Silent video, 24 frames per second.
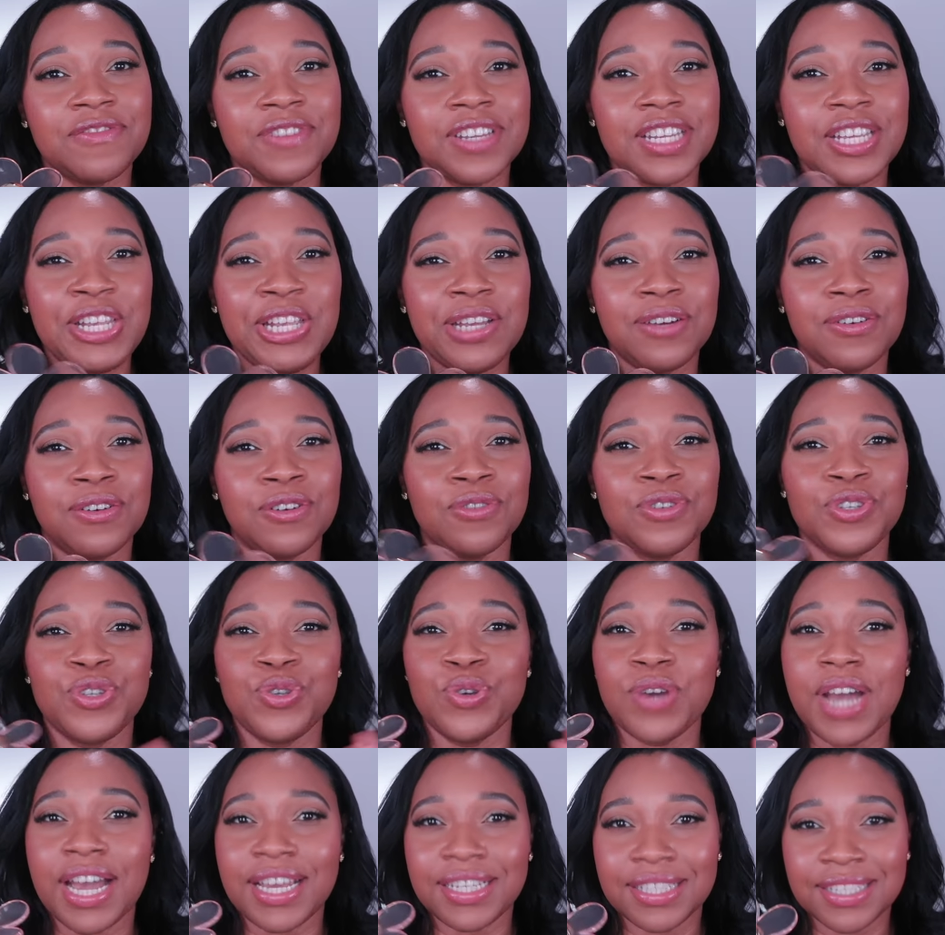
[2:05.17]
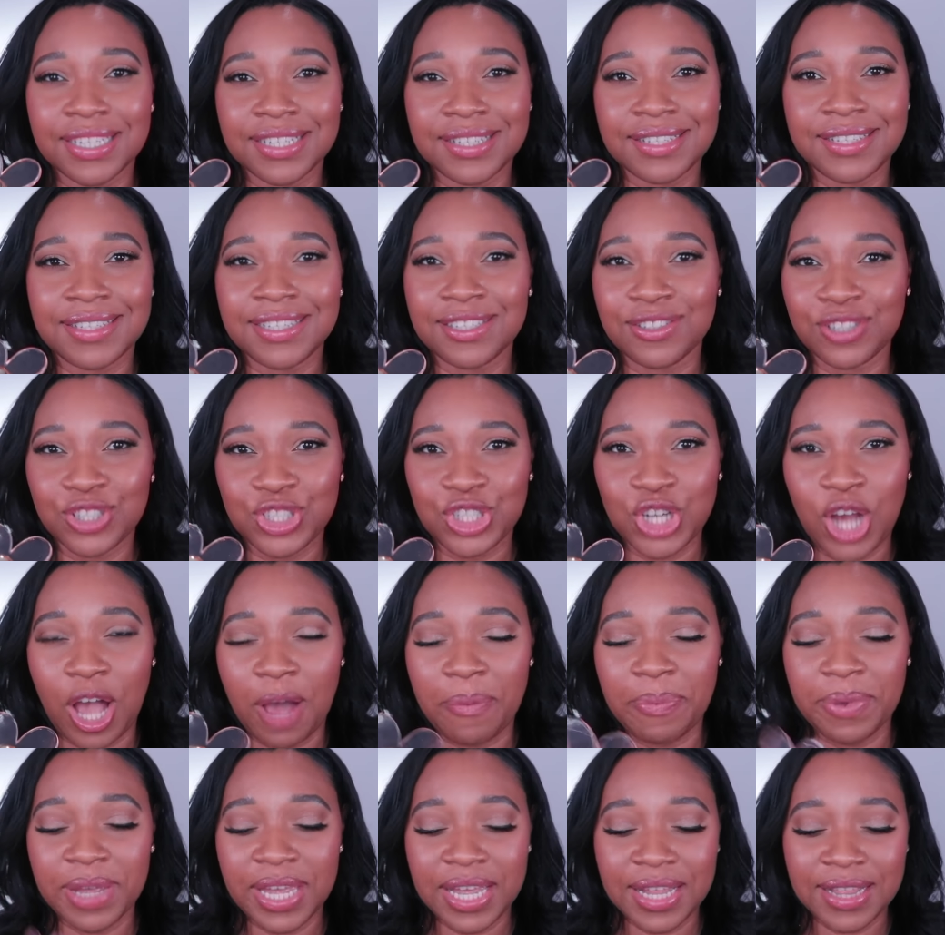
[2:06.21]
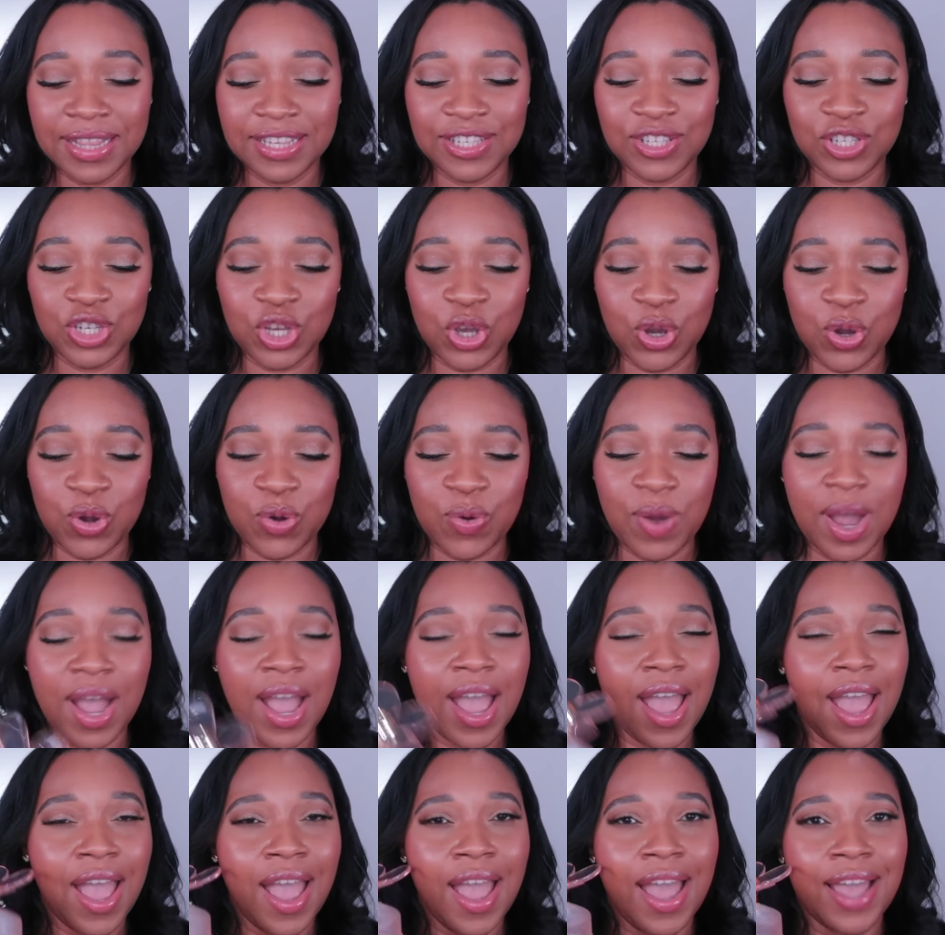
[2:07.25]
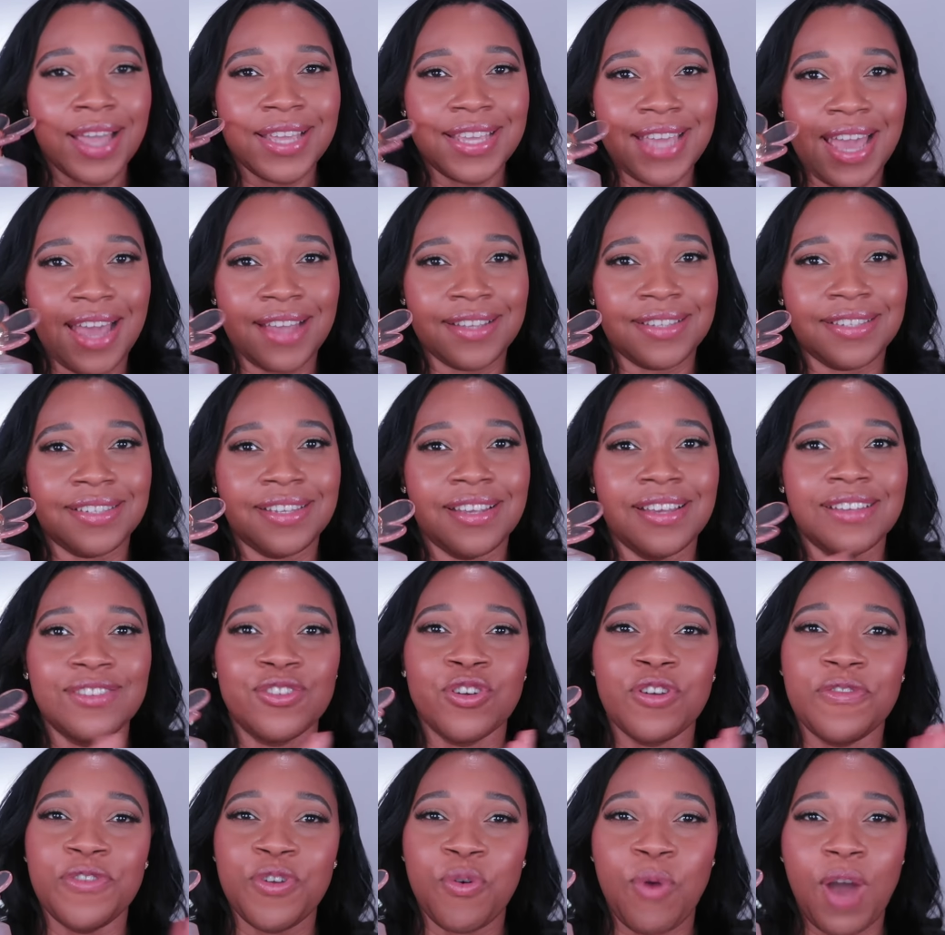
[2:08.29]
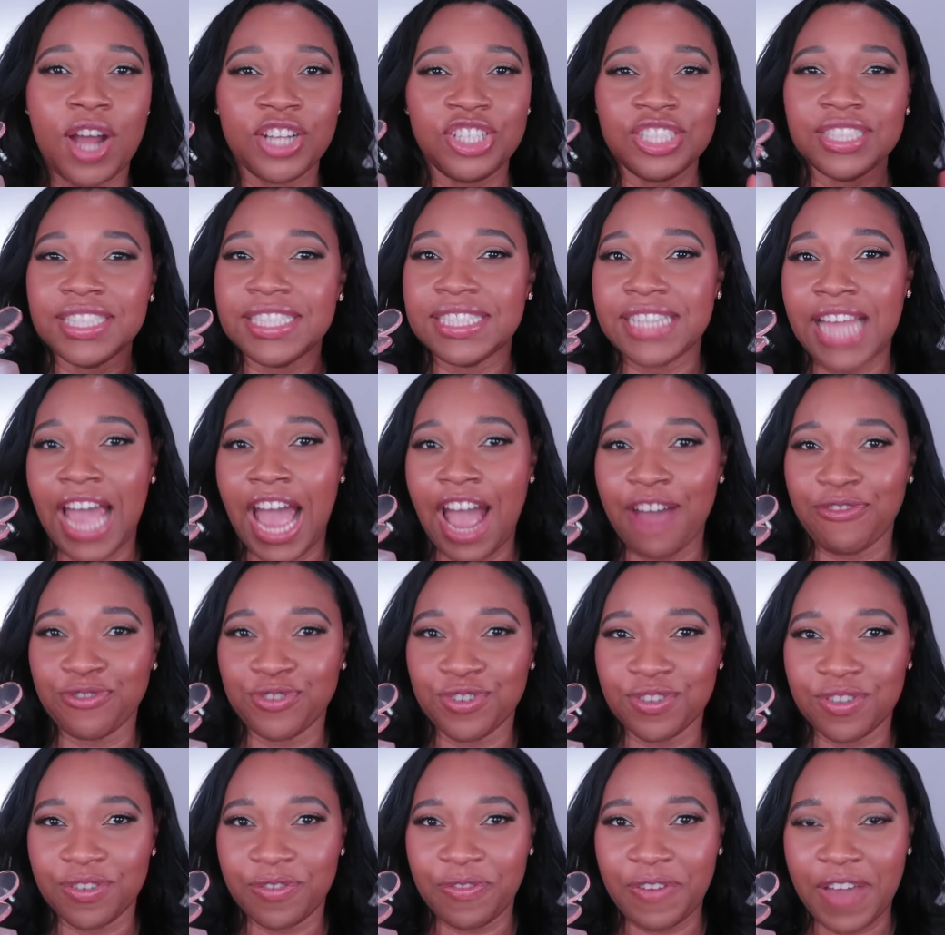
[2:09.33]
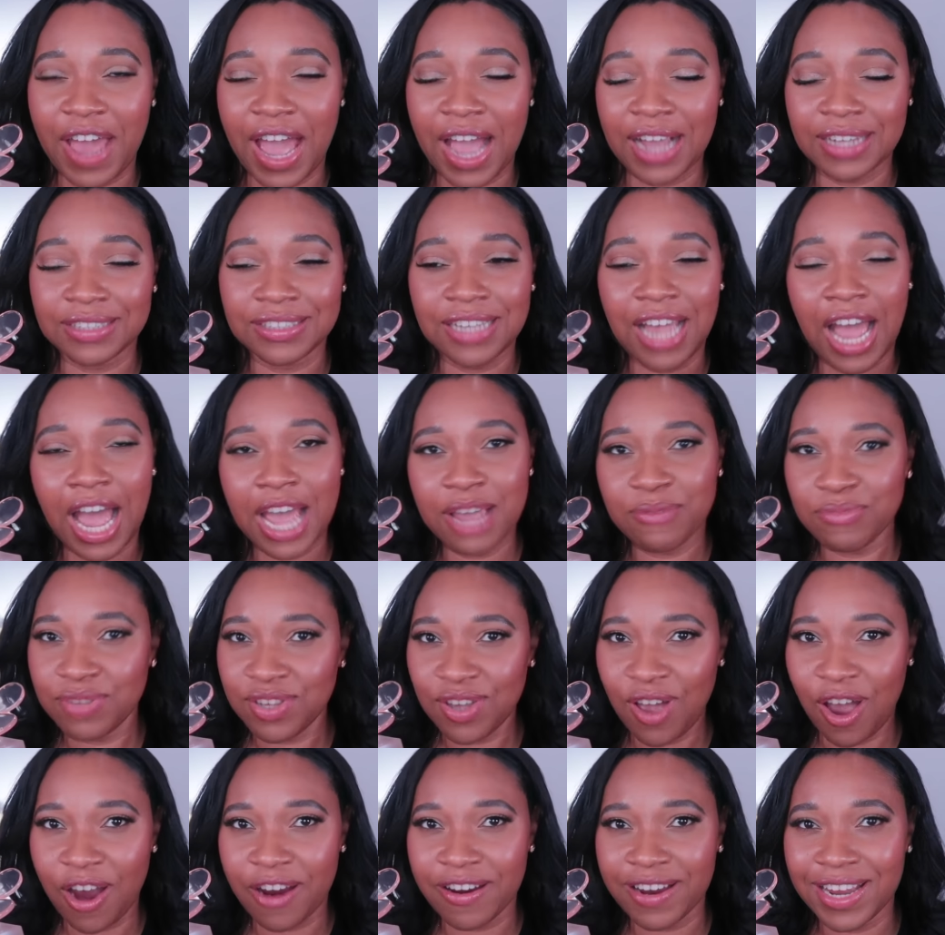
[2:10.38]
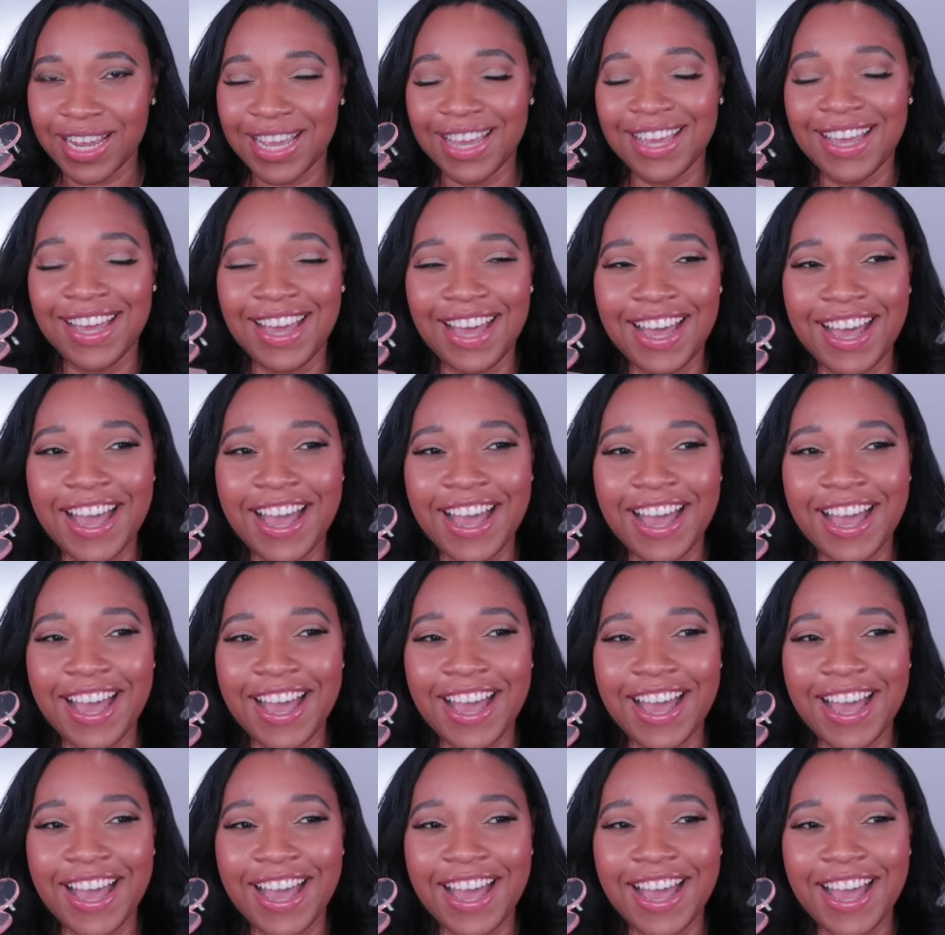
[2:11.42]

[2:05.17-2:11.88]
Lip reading: video, you guys can still shop it. So yes, so if you're watching this after the fact, I'm sorry.